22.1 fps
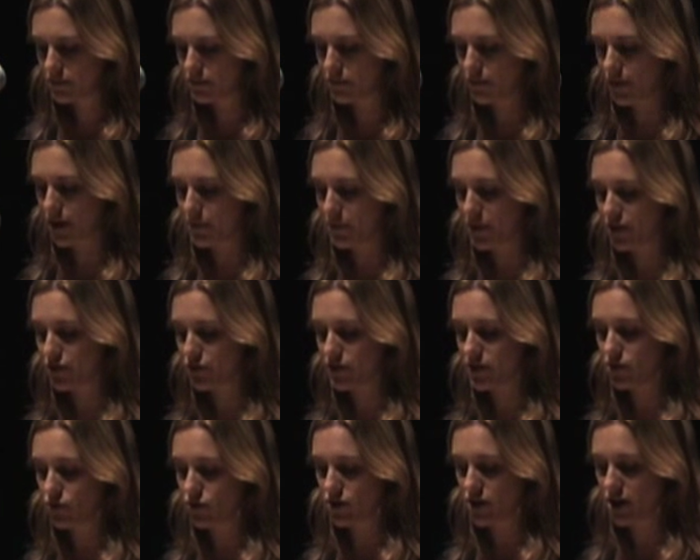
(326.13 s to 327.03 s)
my
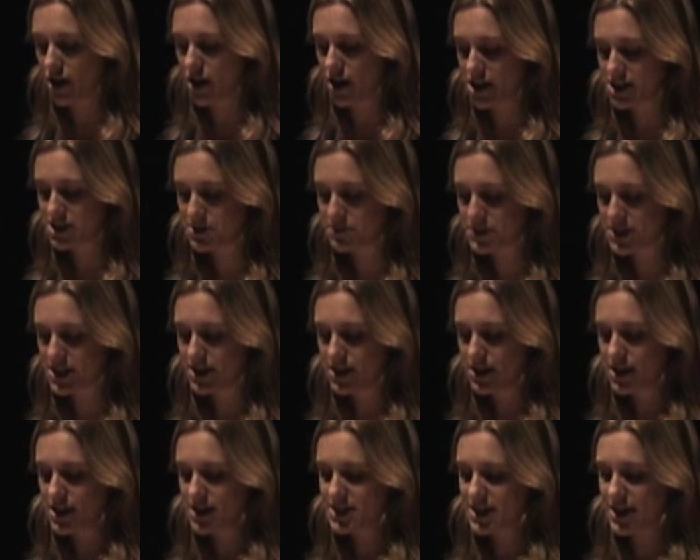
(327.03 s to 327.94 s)
mother-in-law gasped,
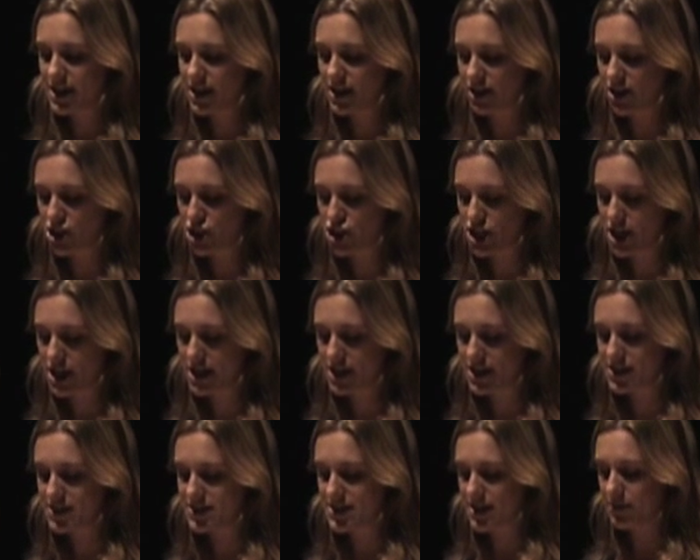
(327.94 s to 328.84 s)
taking a
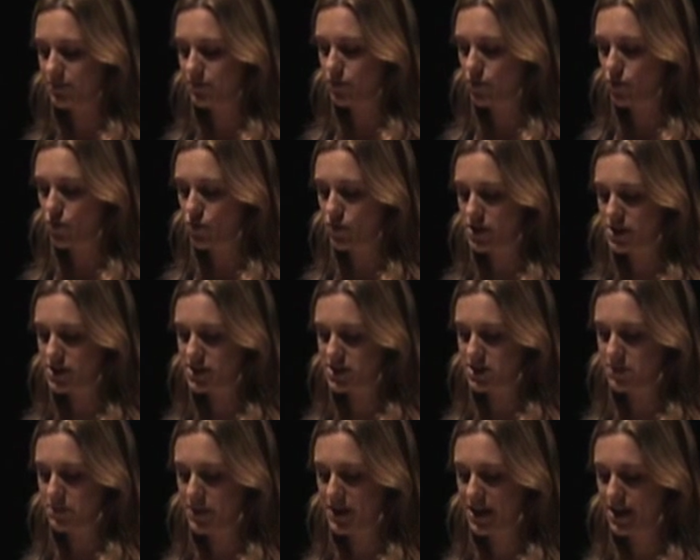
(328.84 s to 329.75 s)
shaky step forwards
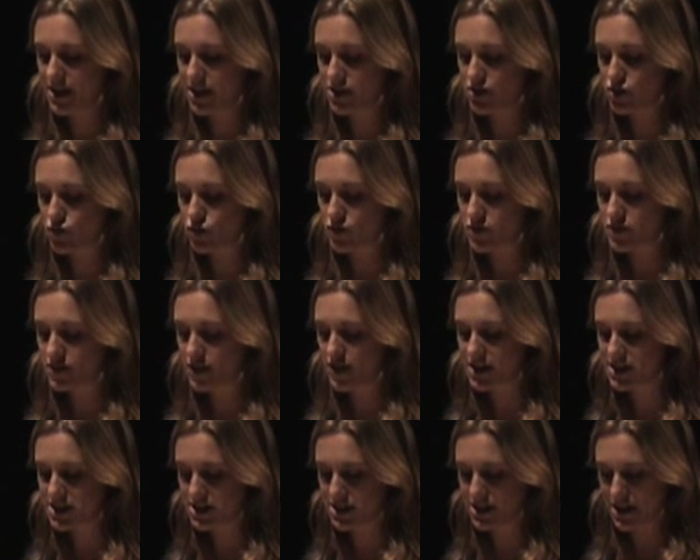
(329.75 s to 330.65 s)
to peer
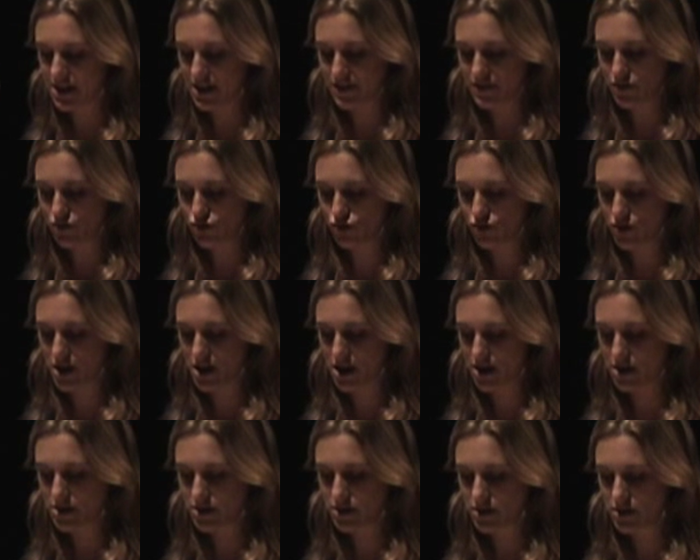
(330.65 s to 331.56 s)
short-sightedly at the
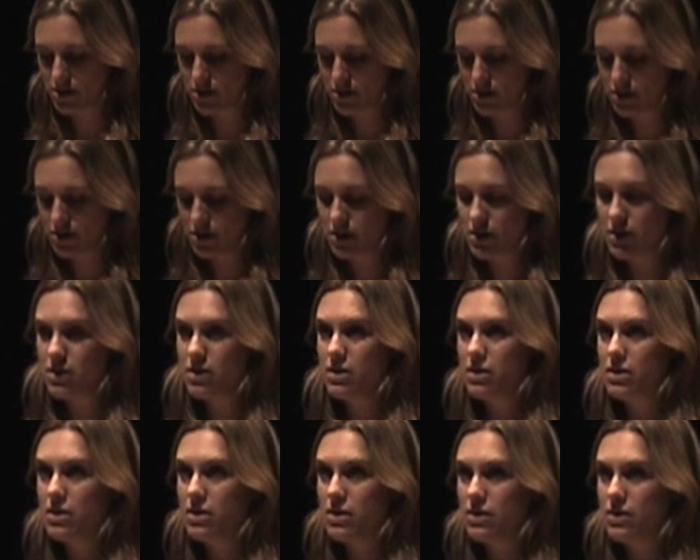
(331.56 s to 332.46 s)
trio.
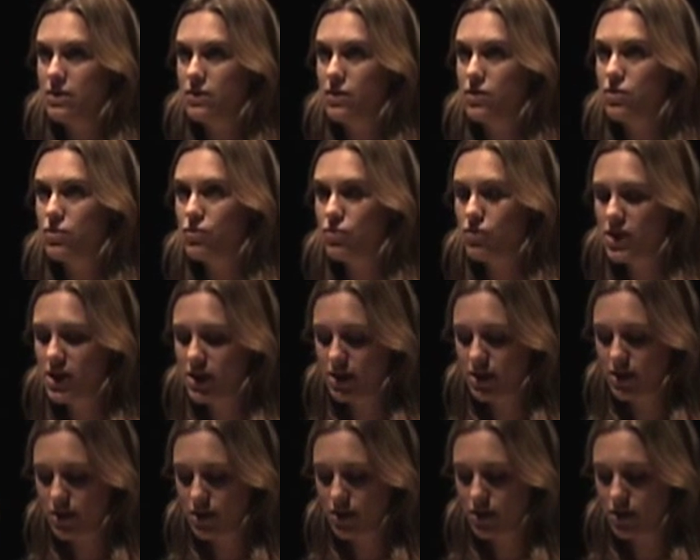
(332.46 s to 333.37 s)
The
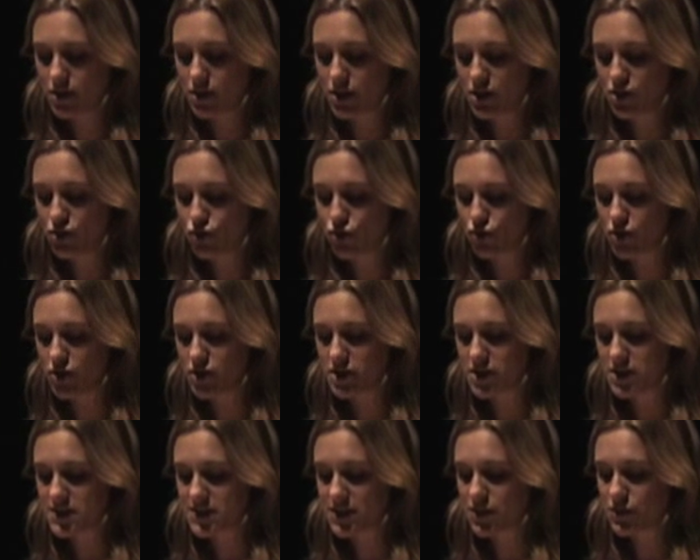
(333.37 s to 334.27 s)
three
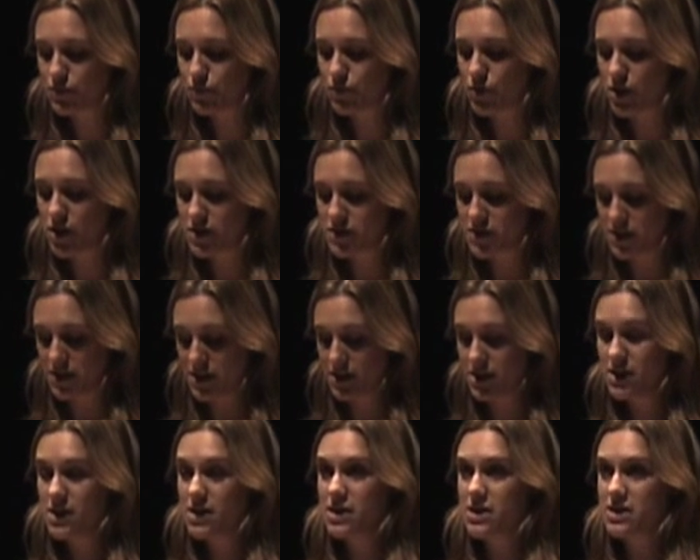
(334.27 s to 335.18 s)
intruders had
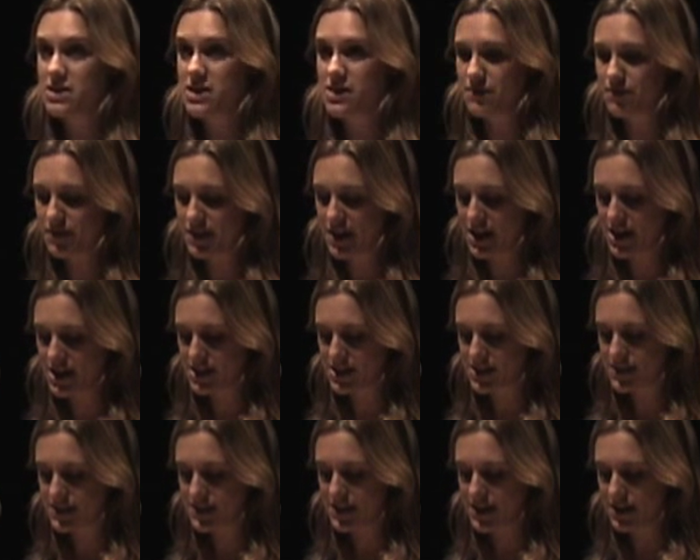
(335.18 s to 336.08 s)
frozen as if they had
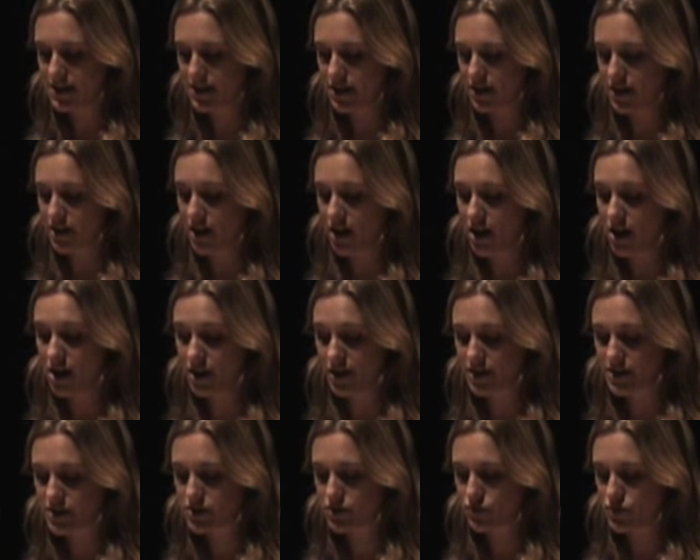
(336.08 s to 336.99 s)
seen an
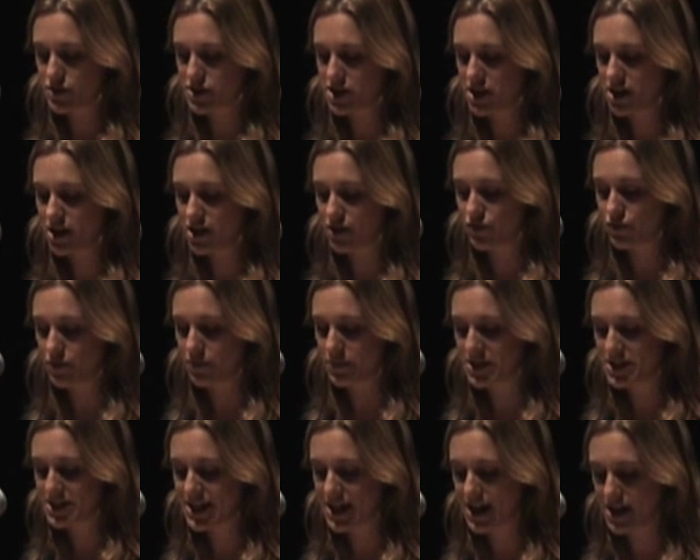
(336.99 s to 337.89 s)
aunt returned from
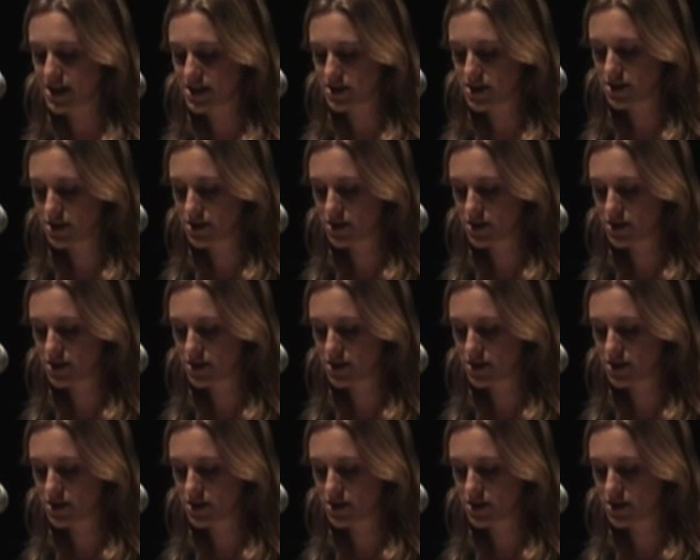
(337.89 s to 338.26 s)
the dead.